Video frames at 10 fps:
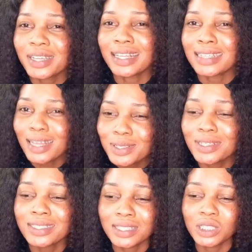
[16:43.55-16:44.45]
can
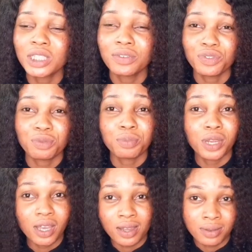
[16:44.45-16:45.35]
actually still give you
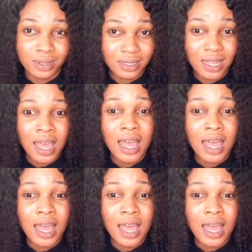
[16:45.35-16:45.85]
breakouts,